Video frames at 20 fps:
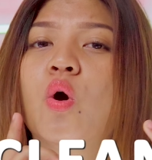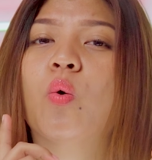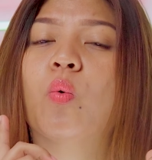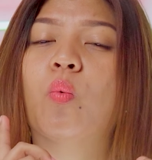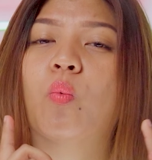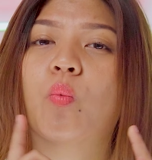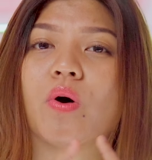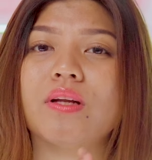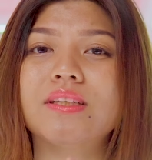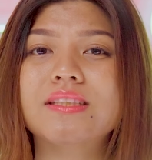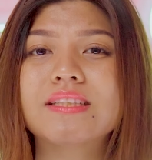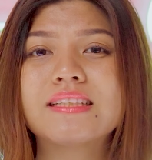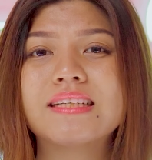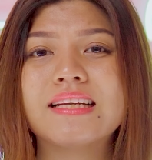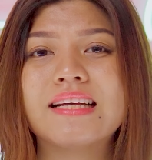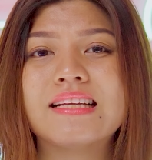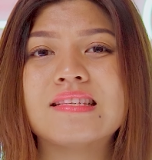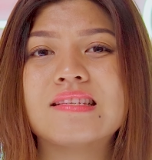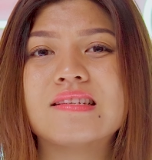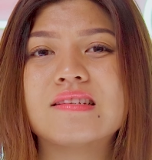Water
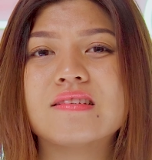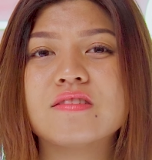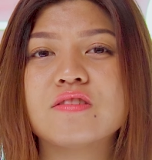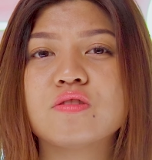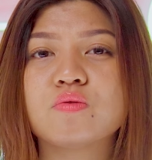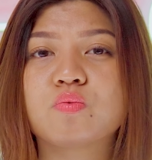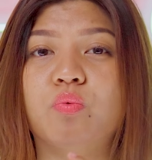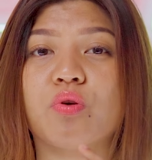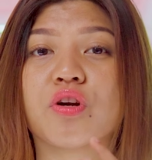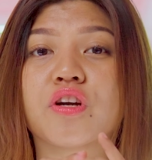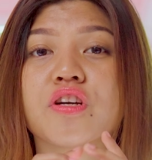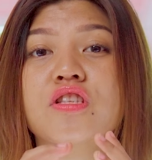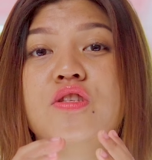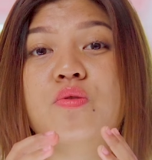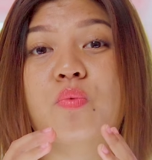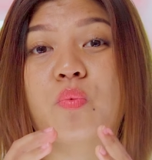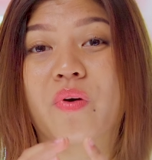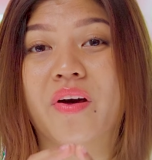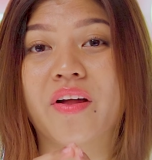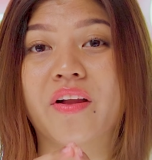cleansers works
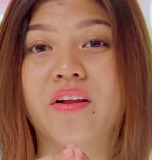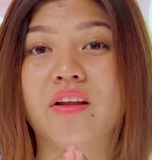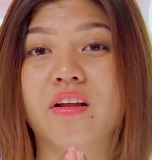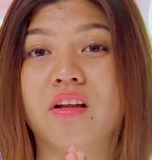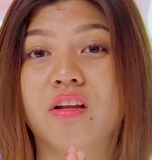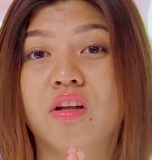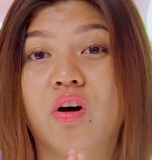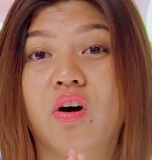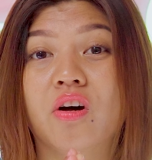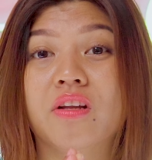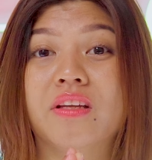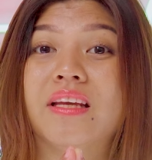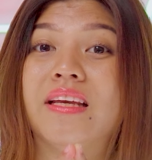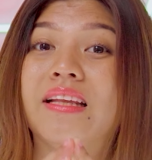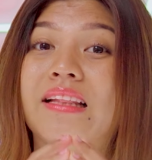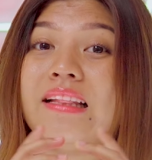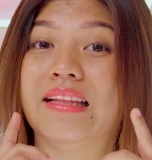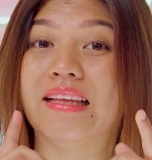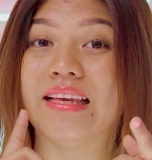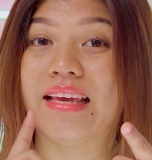well alone
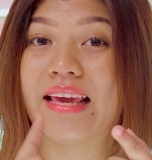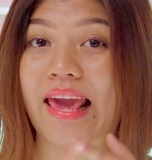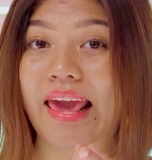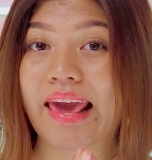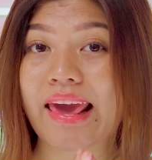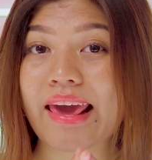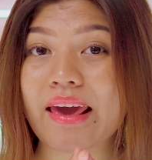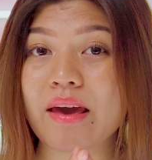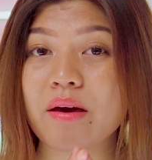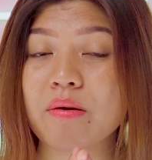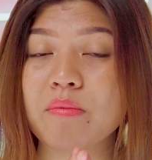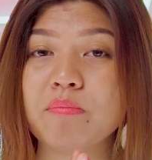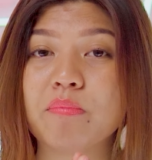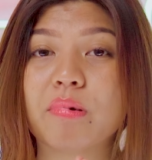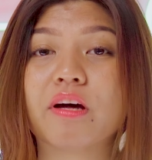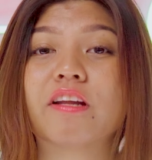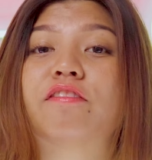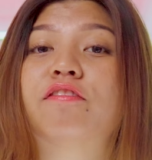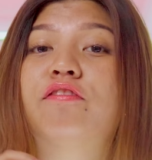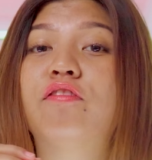in the AM,
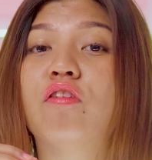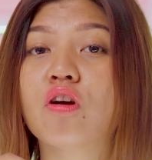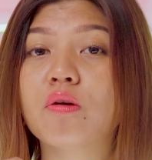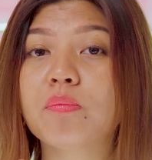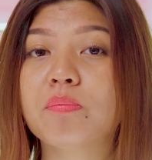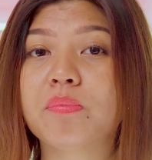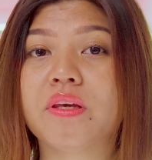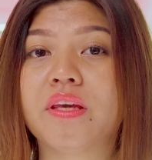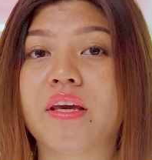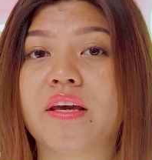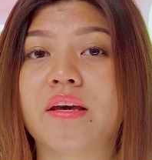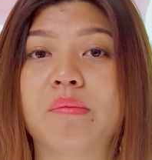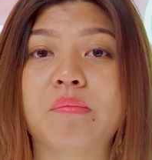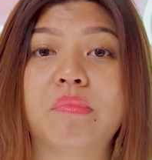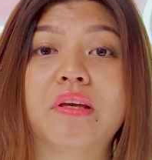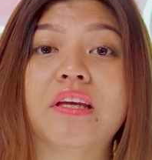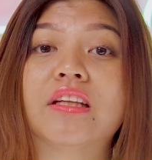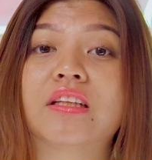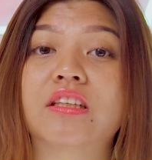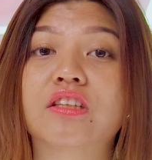but 4 PM
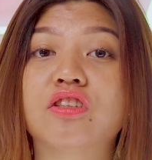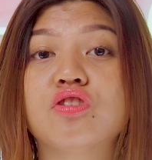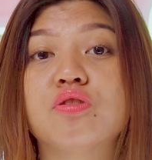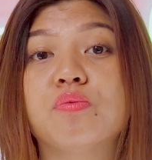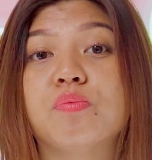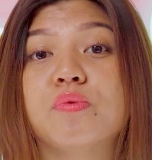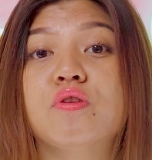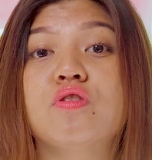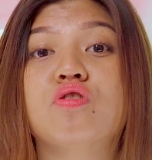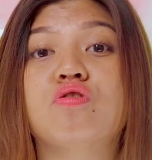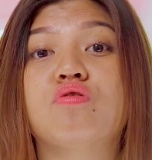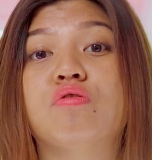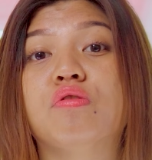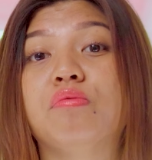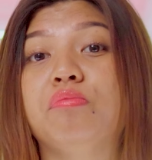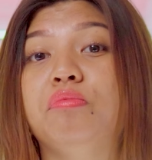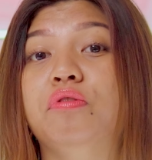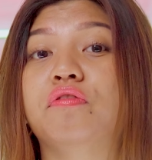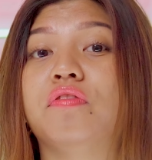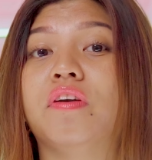it contributes to
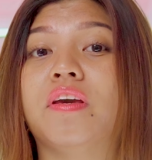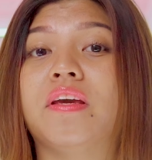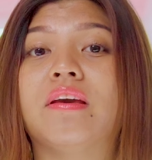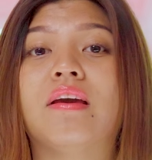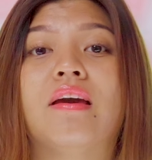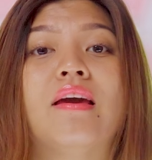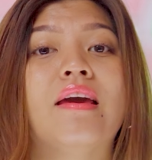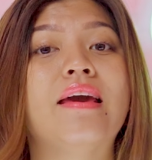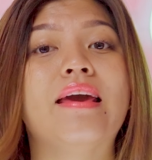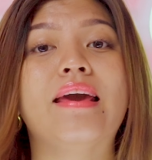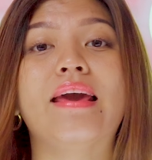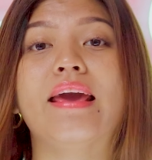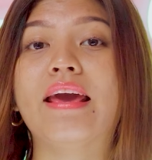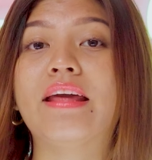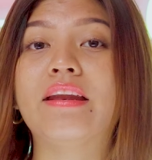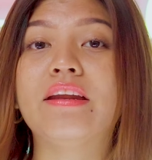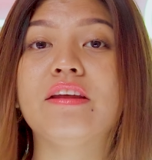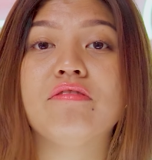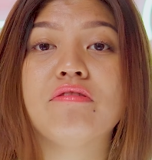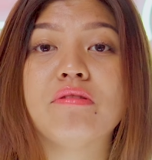removing
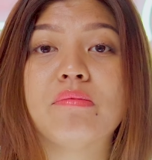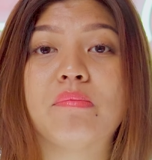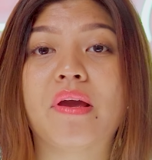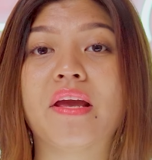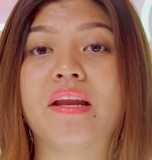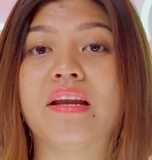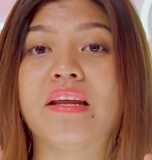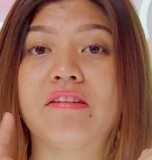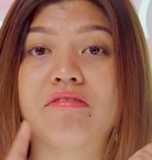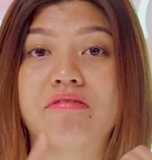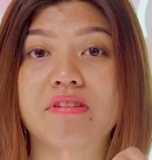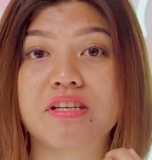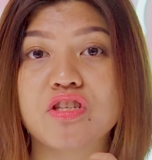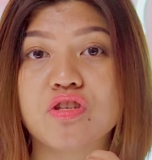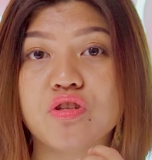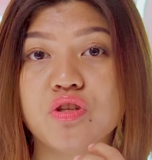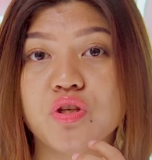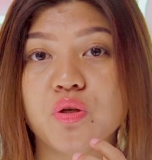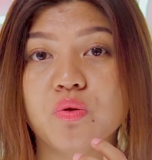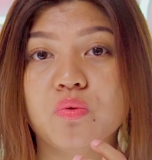any remaining
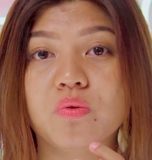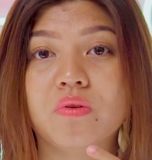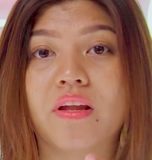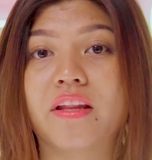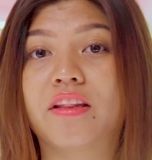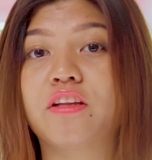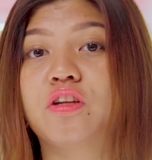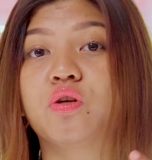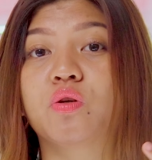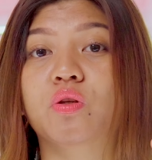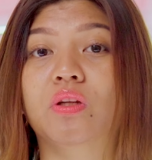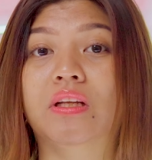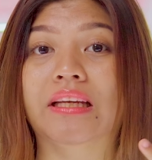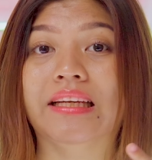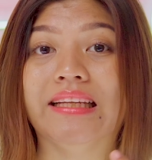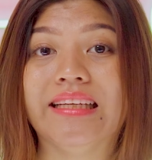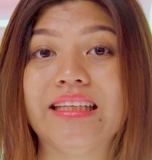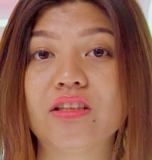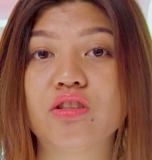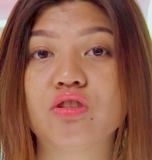residue that could
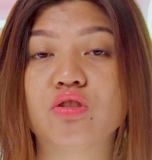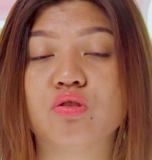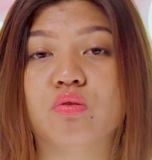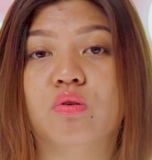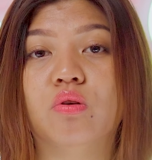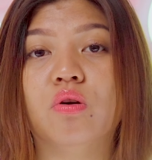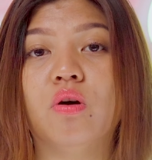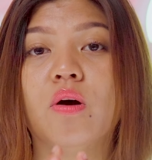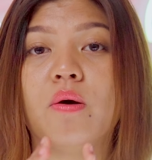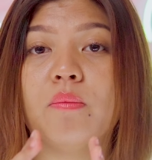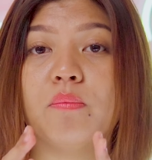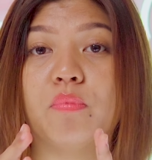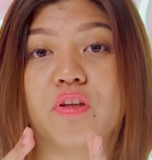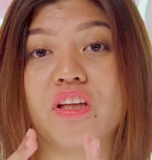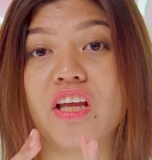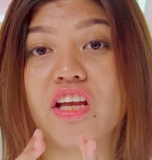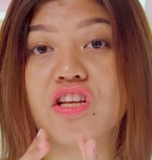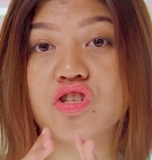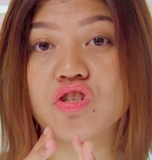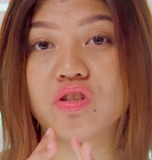lead to
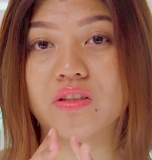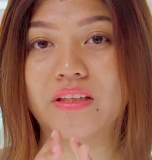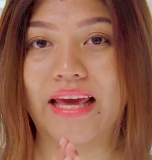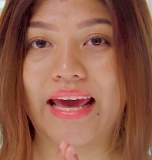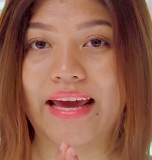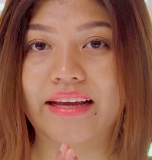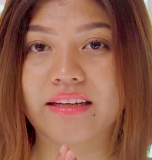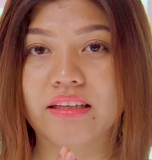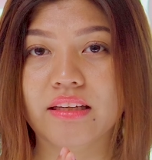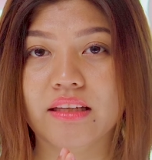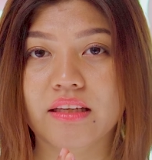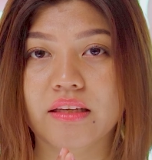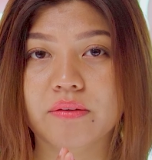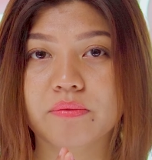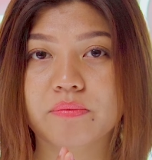potential acne.